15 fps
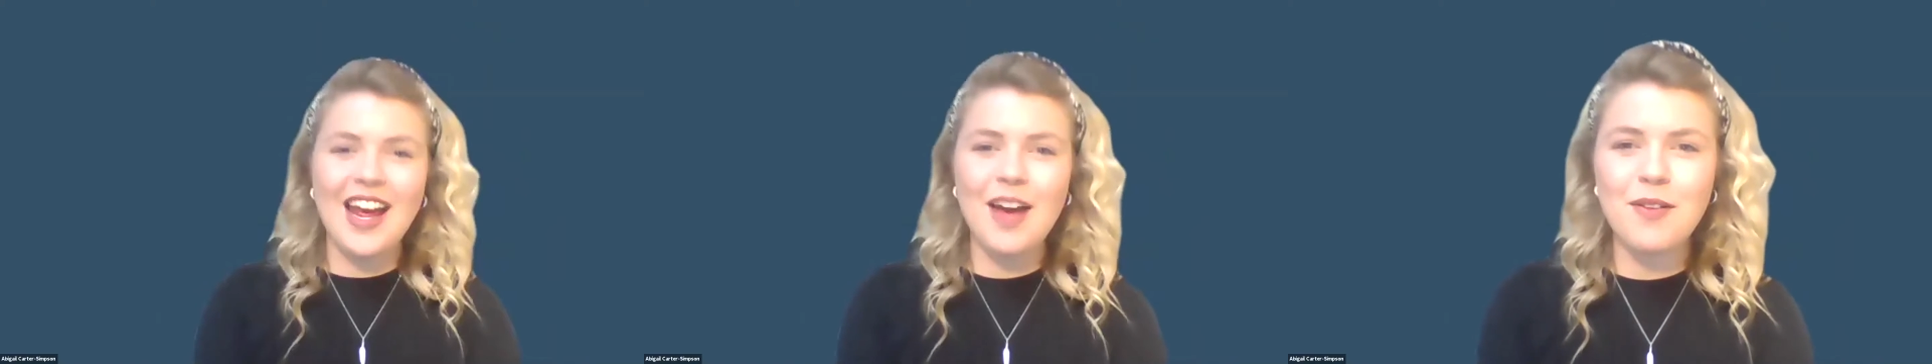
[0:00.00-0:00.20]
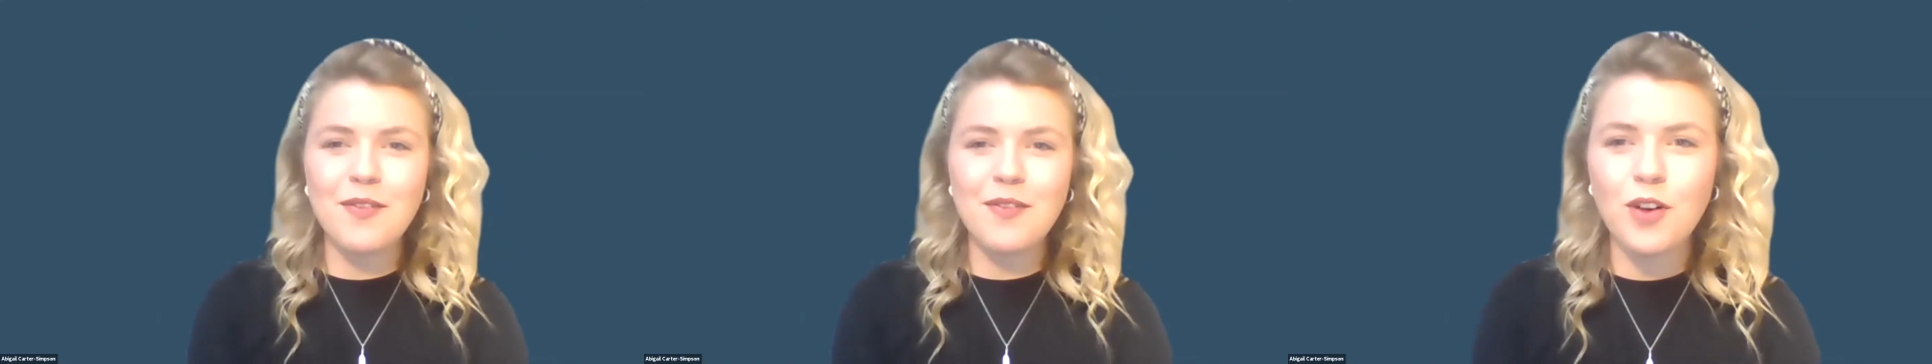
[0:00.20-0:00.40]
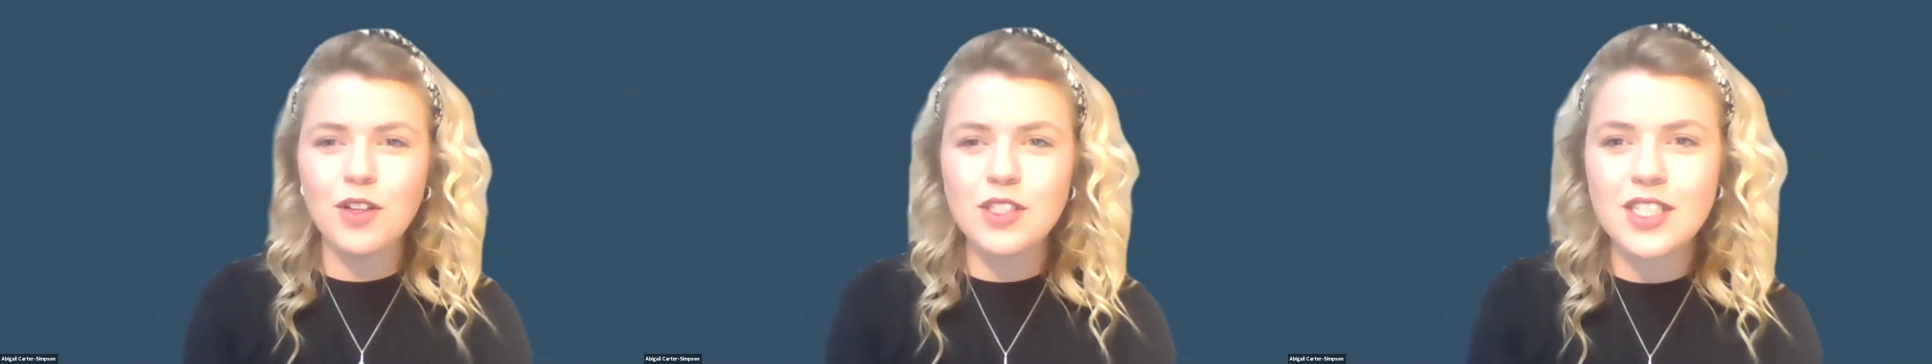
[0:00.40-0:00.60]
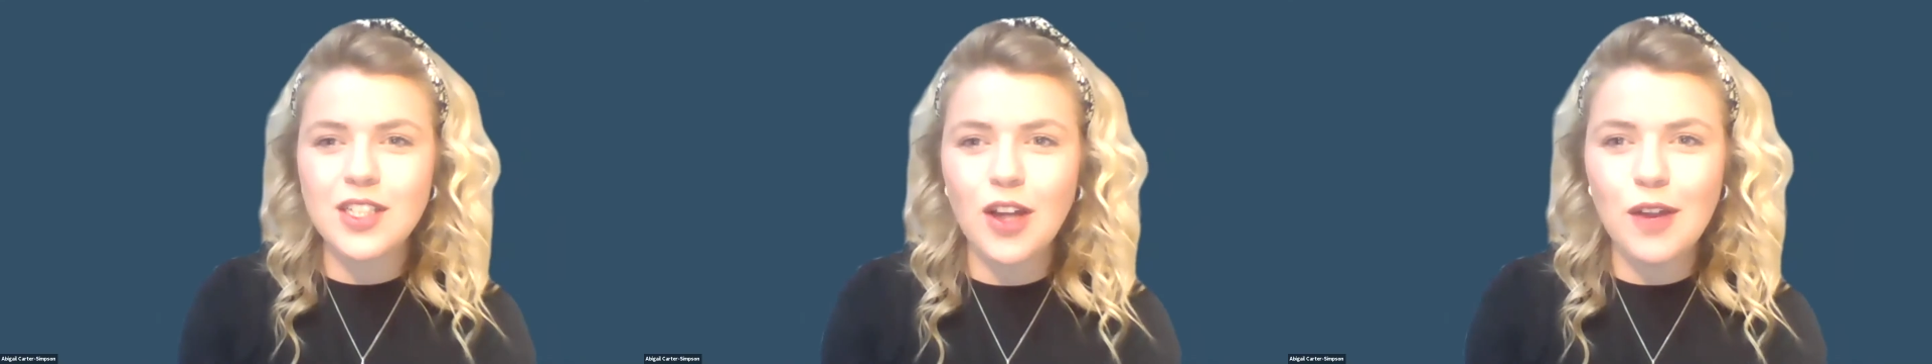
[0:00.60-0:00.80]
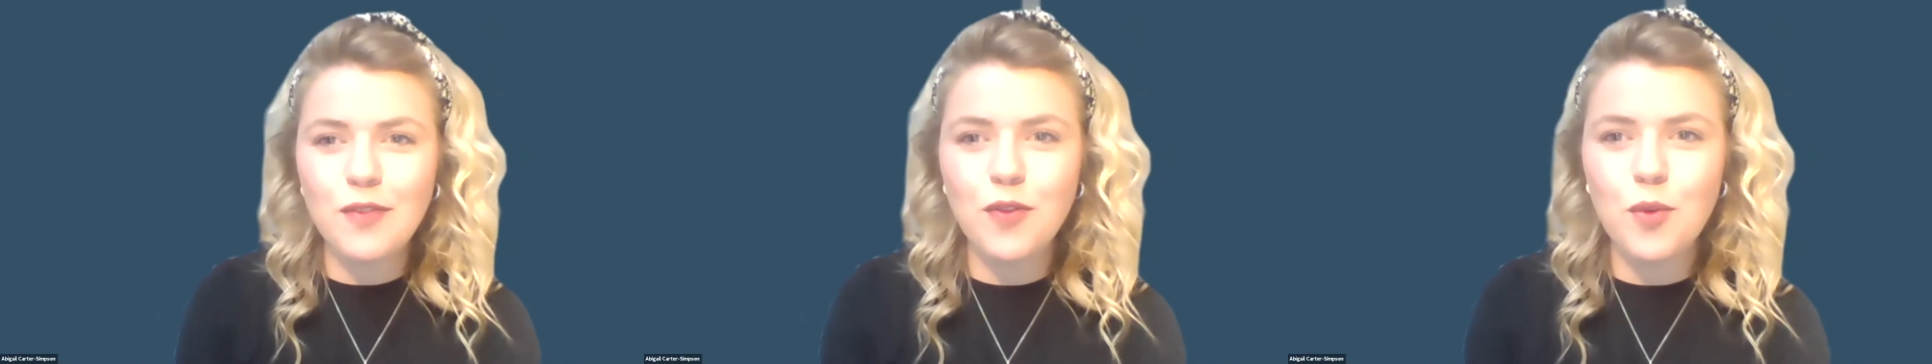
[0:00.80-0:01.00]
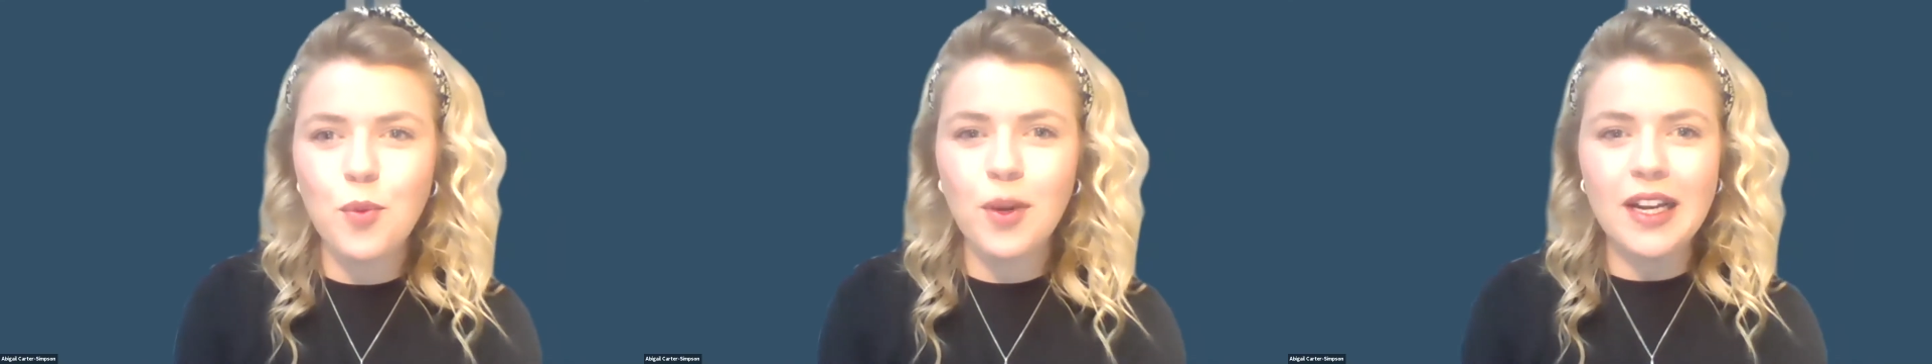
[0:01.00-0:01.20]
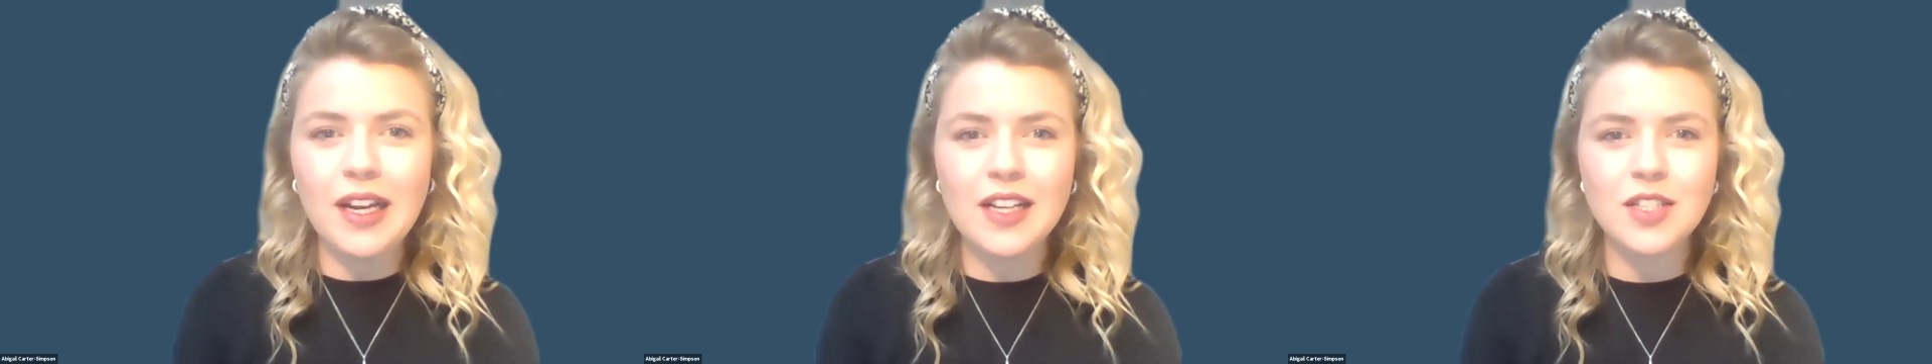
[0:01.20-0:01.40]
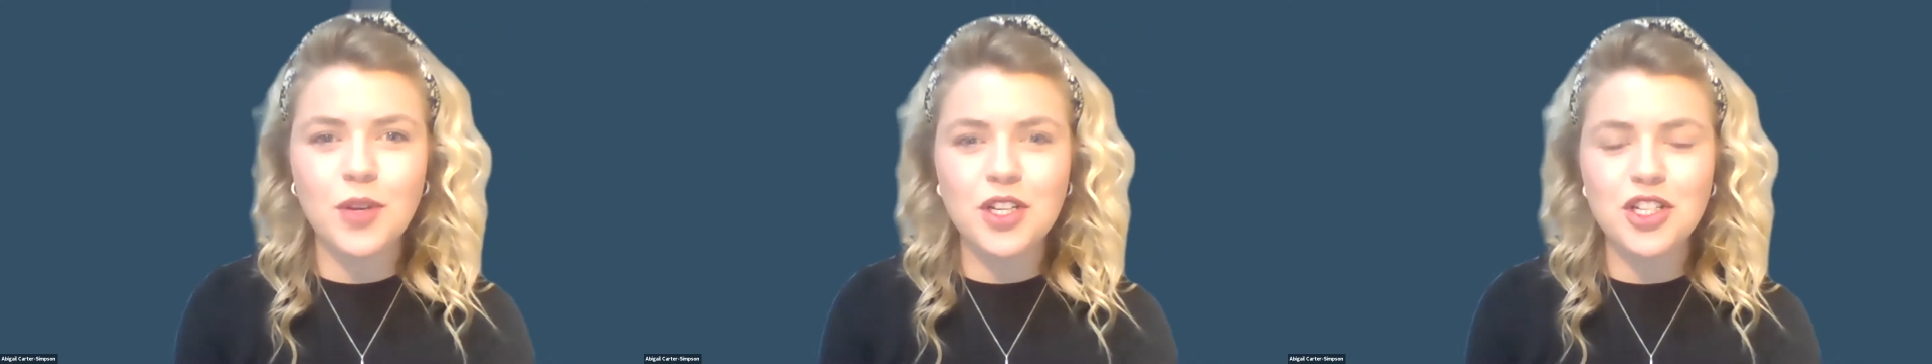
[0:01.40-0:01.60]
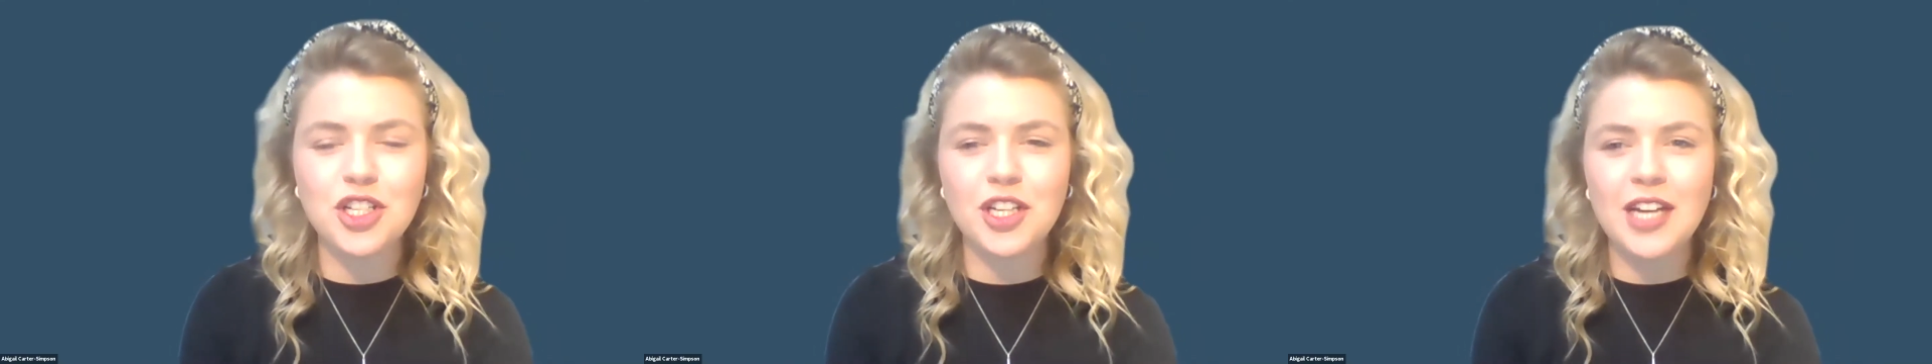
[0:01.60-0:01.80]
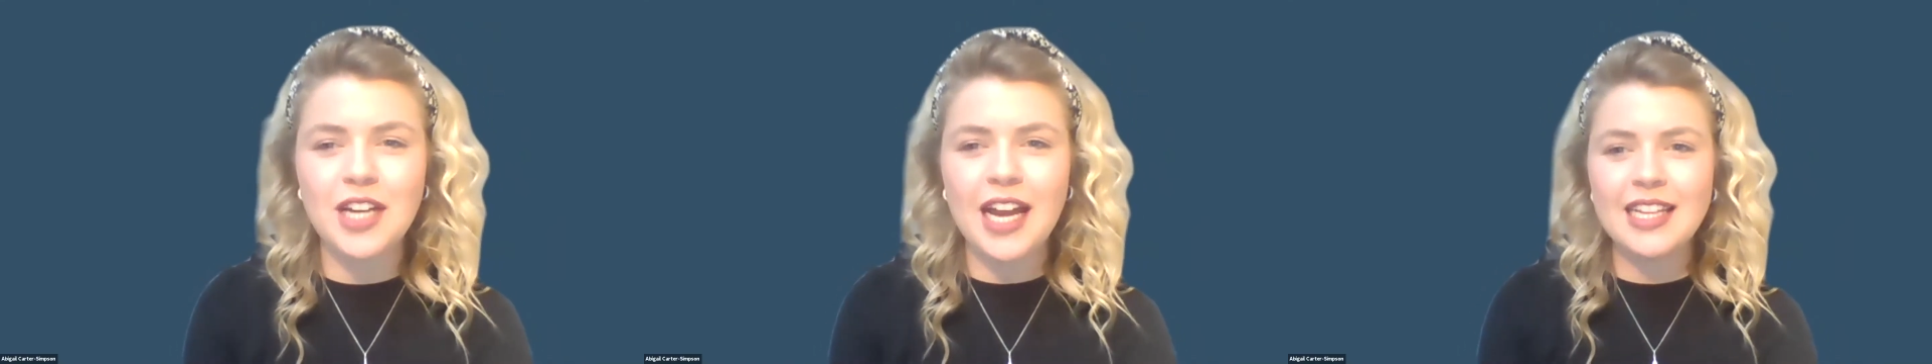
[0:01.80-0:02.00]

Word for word: we've got time for one last question,